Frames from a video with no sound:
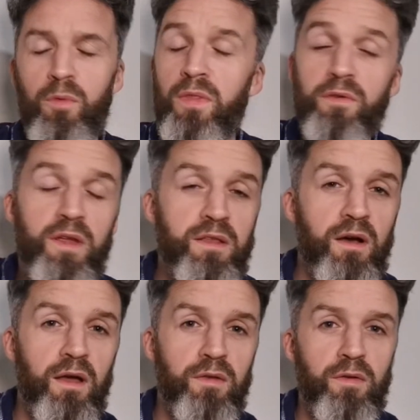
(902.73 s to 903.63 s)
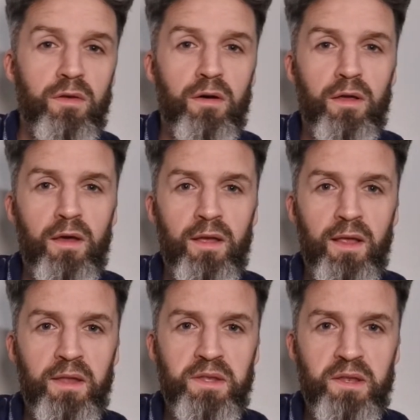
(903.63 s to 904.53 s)
Whether he died or not, I
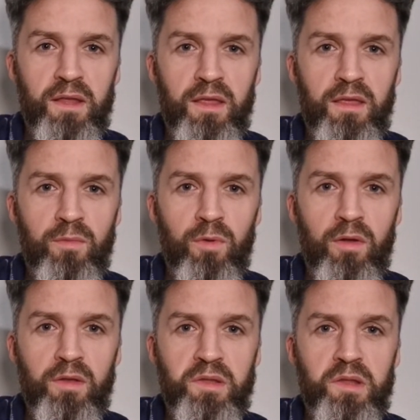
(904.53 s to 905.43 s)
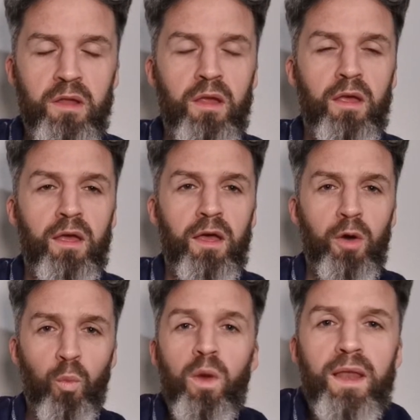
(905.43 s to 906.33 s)
guess he was
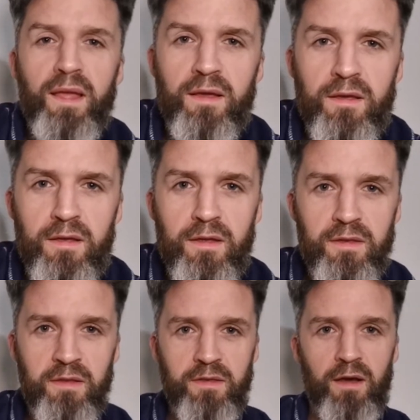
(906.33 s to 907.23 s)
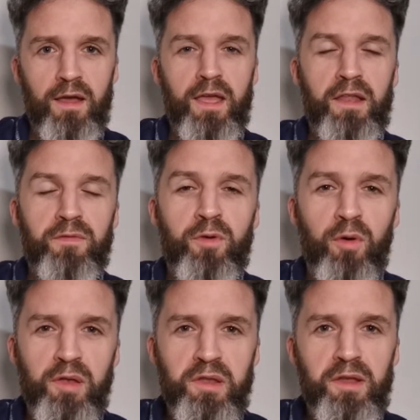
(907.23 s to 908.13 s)
willing to die. And of
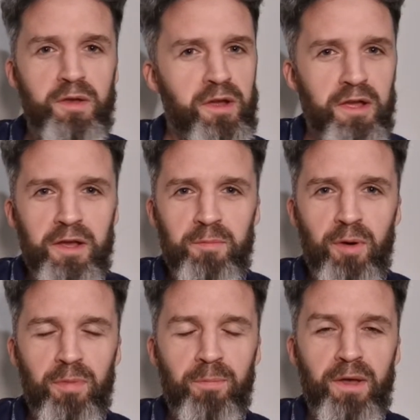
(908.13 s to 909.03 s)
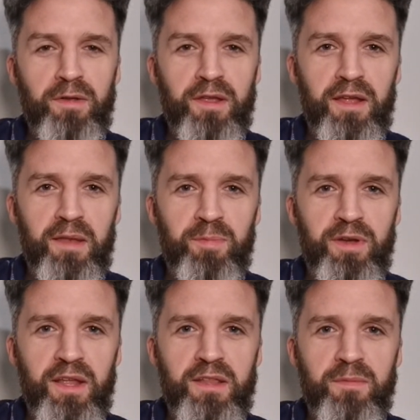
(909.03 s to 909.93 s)
course, Bob the Builder is
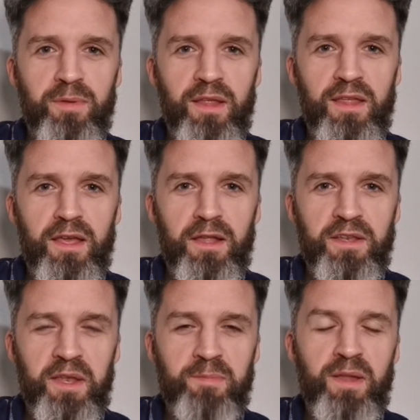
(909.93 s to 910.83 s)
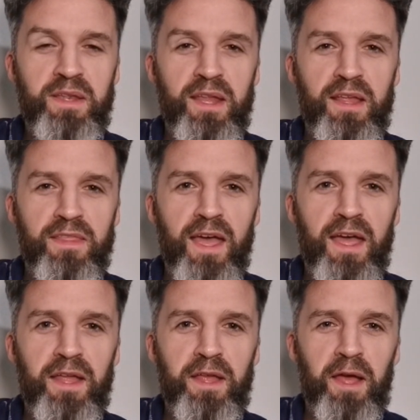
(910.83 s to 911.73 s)
predictably dismissing
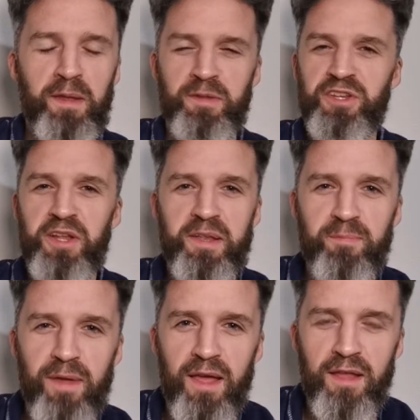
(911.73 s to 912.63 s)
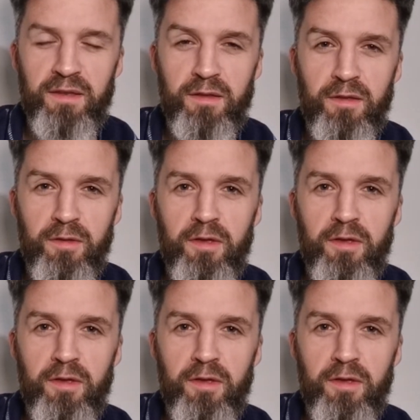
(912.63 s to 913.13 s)
that as just mad.